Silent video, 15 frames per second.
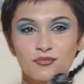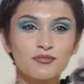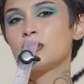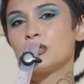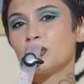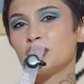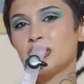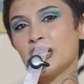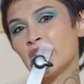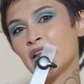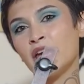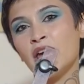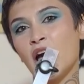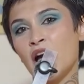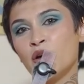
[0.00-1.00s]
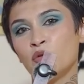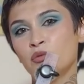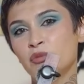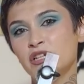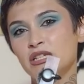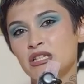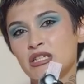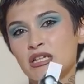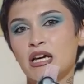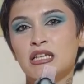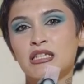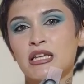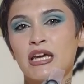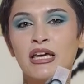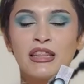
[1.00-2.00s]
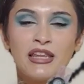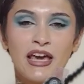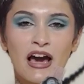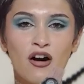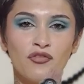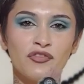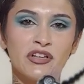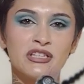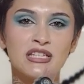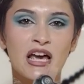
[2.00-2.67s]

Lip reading: So today, I will be discussing the outfits